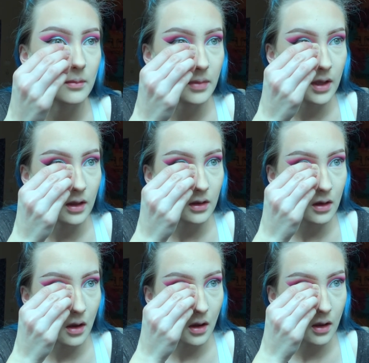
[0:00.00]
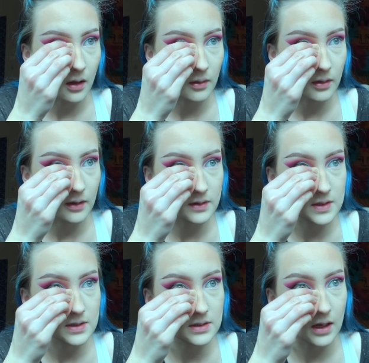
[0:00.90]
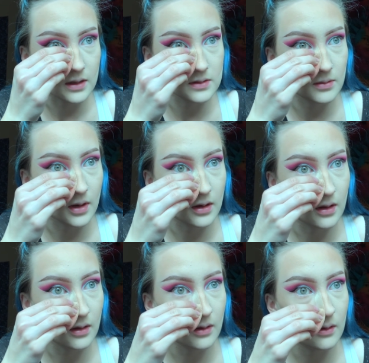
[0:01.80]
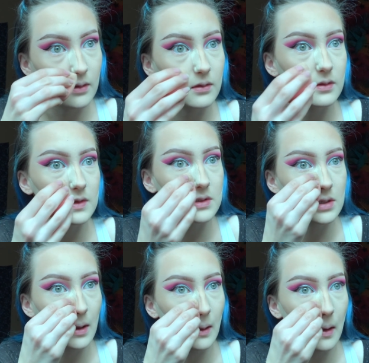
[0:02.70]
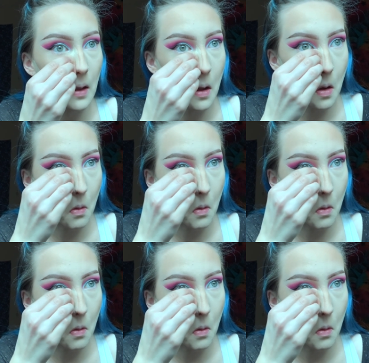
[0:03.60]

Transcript: bake on the sides of my nose to